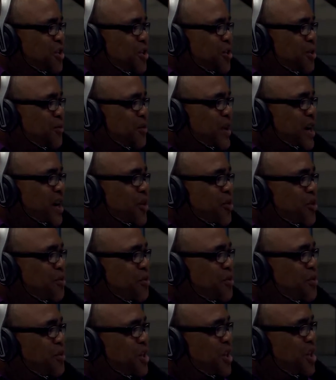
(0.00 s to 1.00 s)
of kind
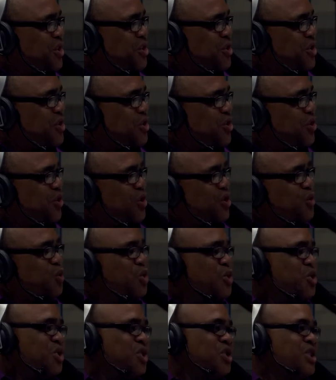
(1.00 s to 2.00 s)
of religious scourge,
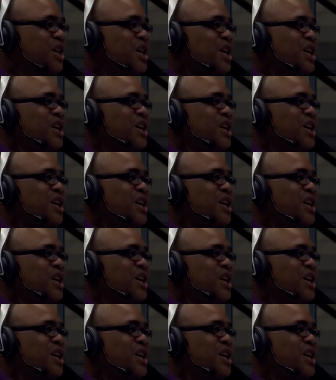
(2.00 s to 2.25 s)
which is